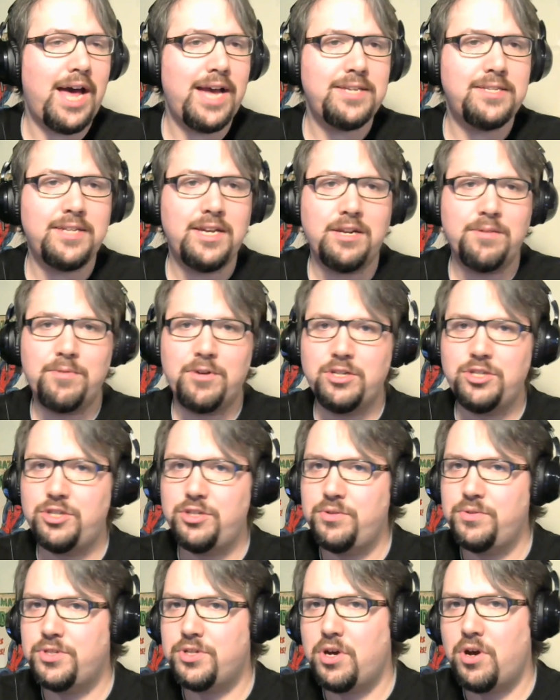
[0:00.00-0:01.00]
I send him on
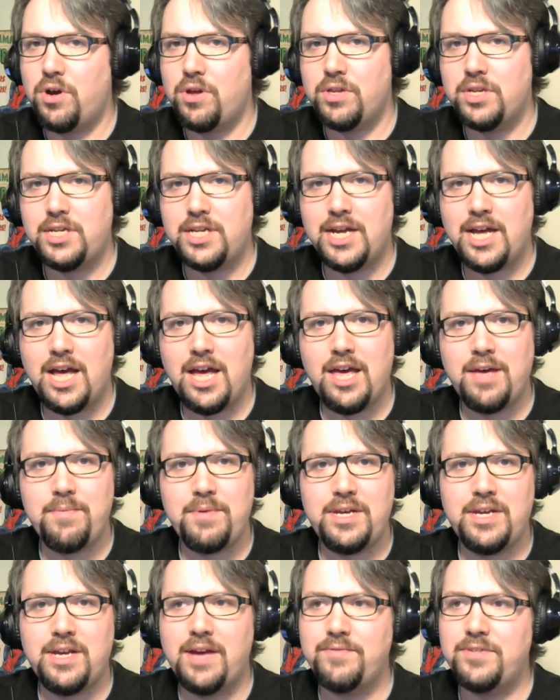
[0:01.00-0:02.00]
shoots all the time.
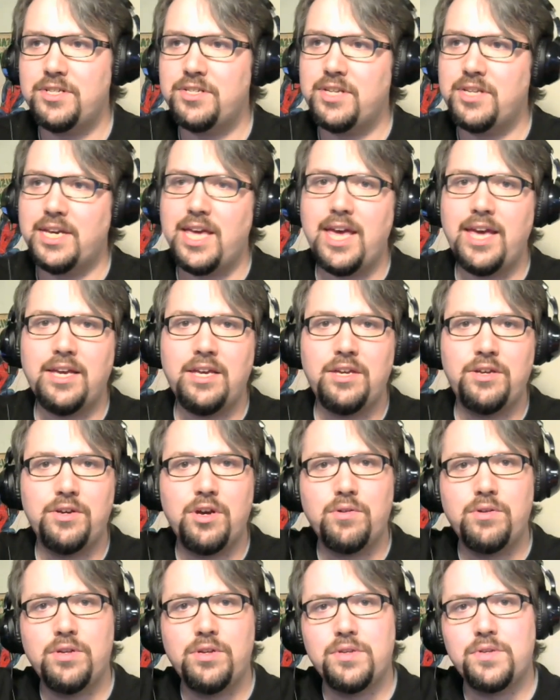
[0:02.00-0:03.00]
He, I'm just like, hey, can you
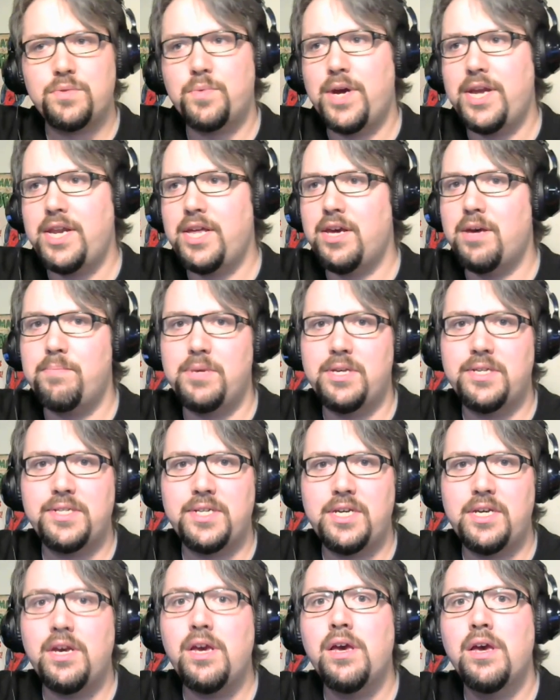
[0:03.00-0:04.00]
go to this wedding? I'm
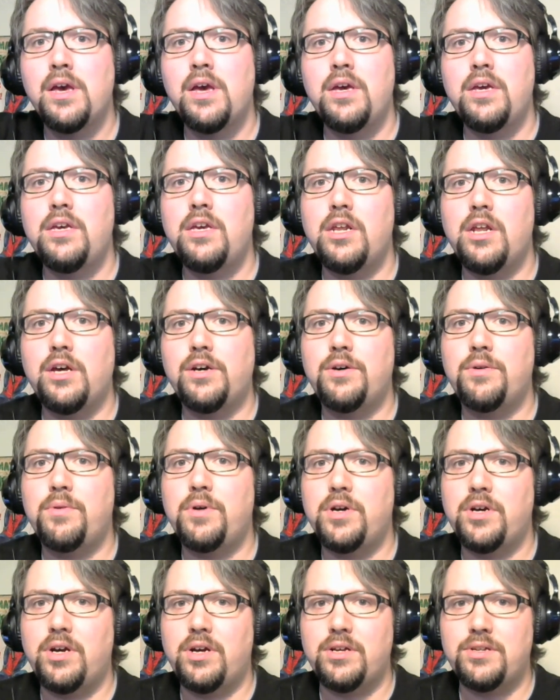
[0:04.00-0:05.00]
busy, you
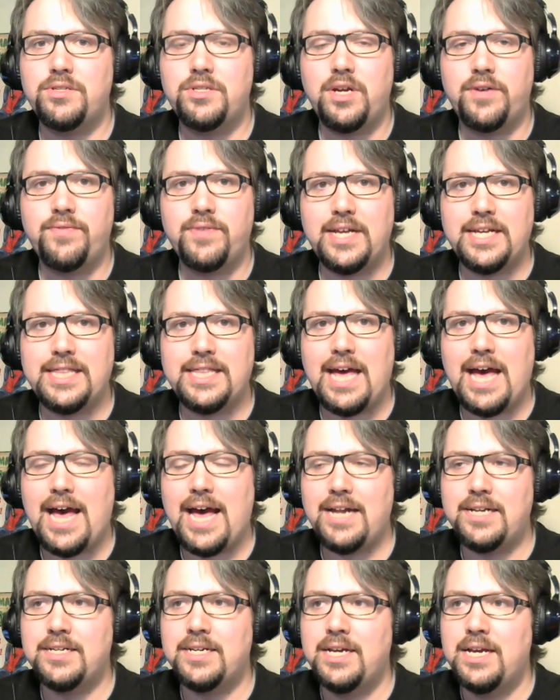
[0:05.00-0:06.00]
know, uh, stuff like
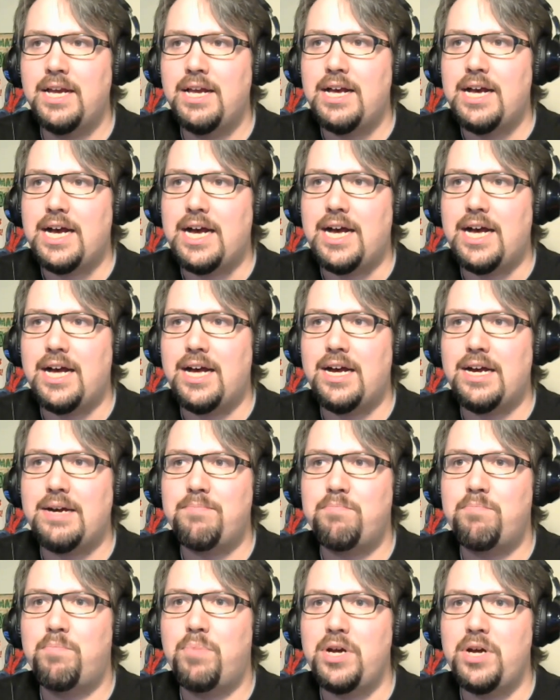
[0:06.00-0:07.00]
that.
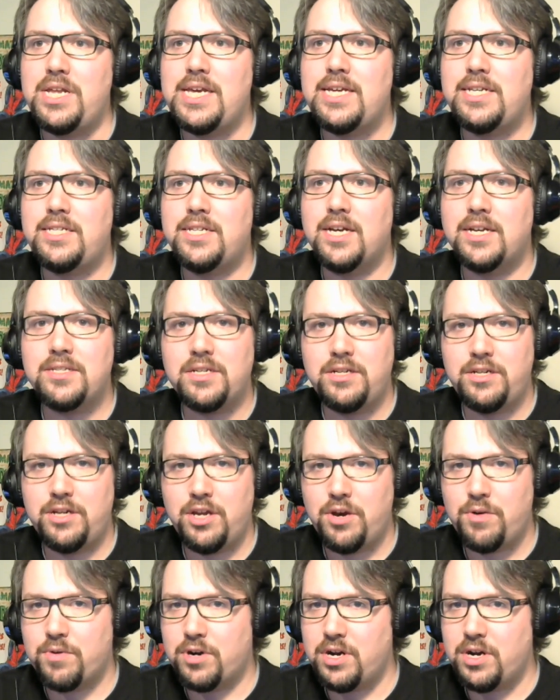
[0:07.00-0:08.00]
Uh, but he doesn't
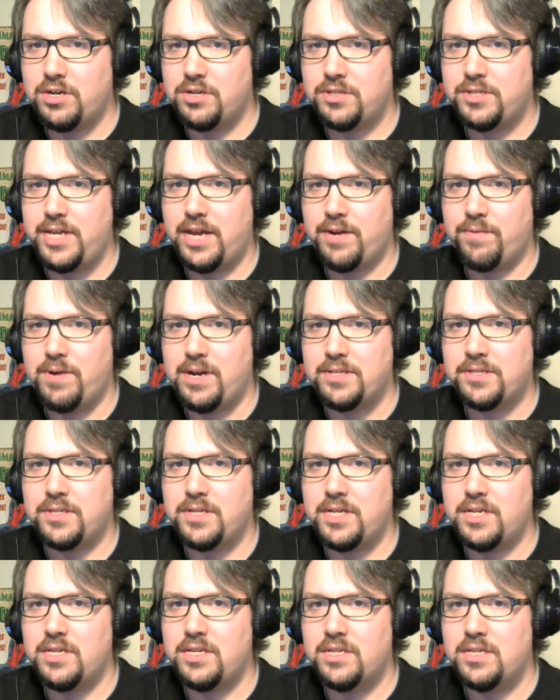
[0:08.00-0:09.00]
know or understand
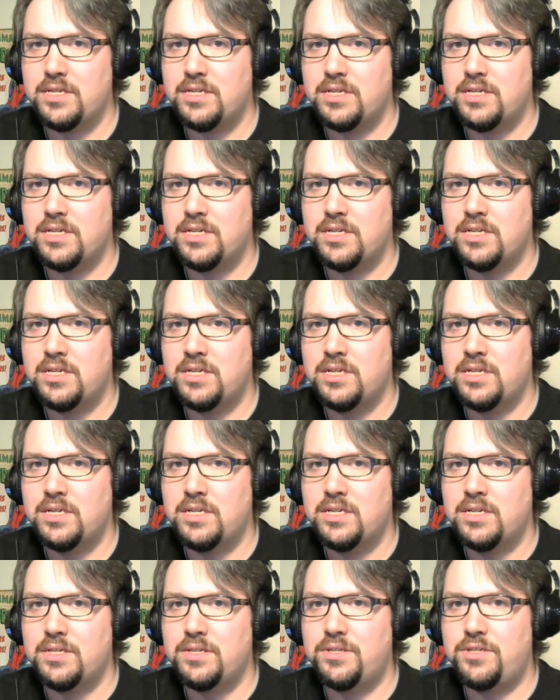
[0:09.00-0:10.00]
wrestling.
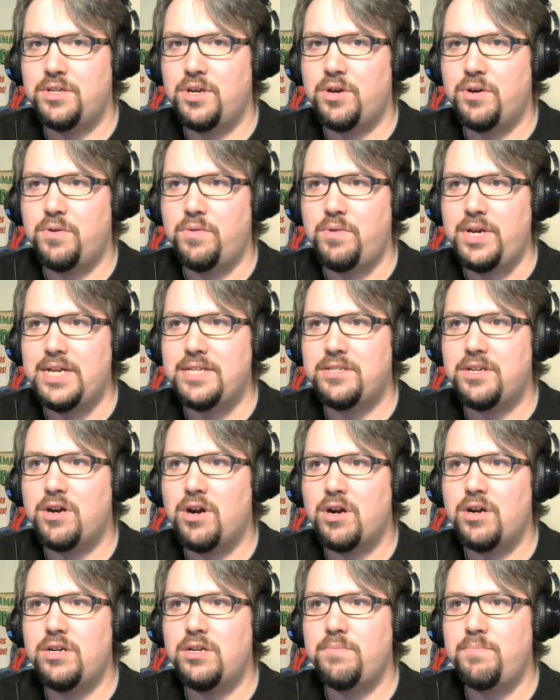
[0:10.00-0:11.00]
So it's
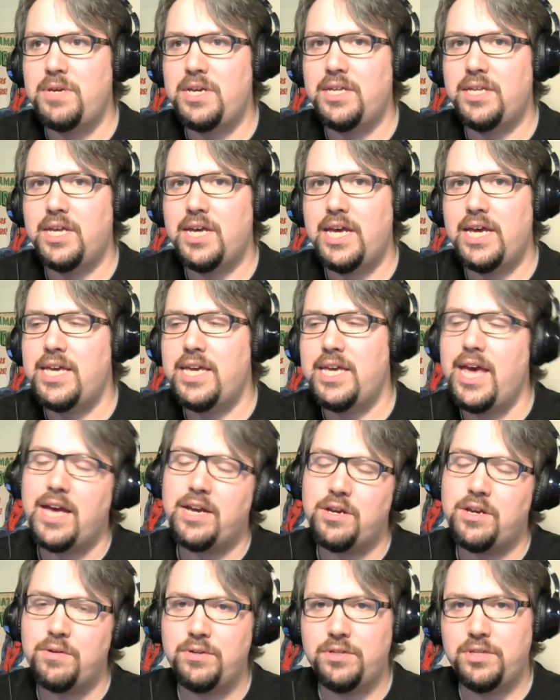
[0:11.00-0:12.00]
hard to be like,
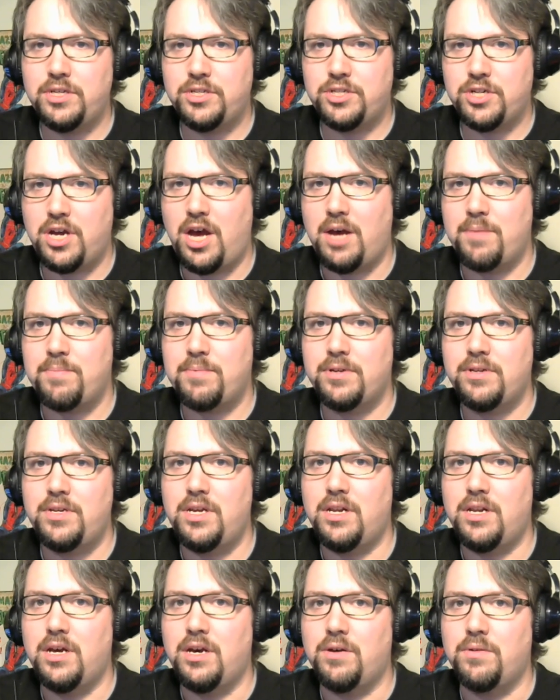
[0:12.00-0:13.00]
yeah, go do the job,
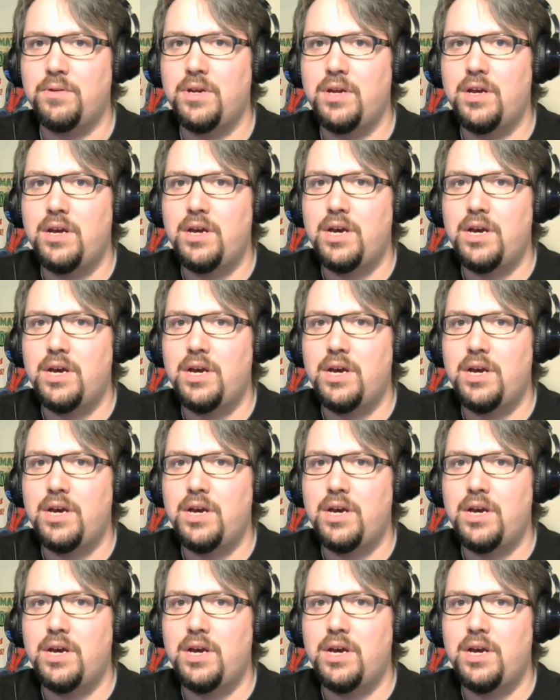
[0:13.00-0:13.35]
you know.